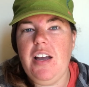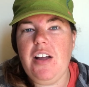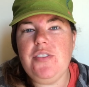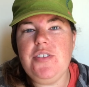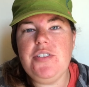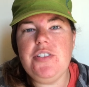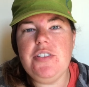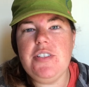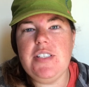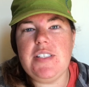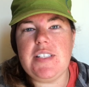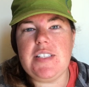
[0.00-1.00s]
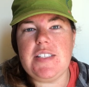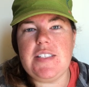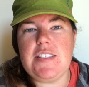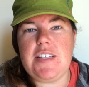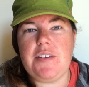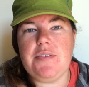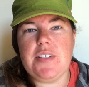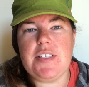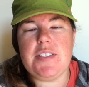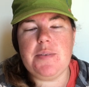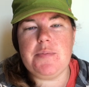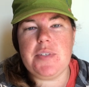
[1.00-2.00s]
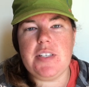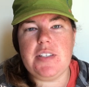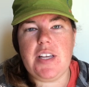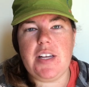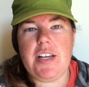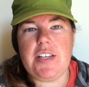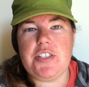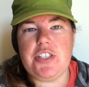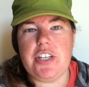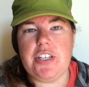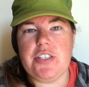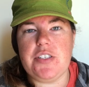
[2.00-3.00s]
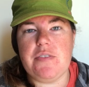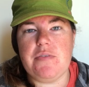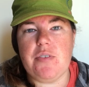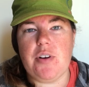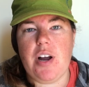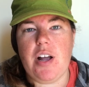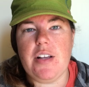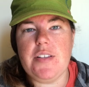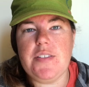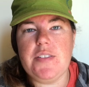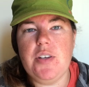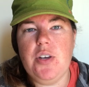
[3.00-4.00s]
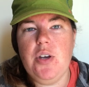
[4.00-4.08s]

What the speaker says: Health insurance is definitely something that has changed for us.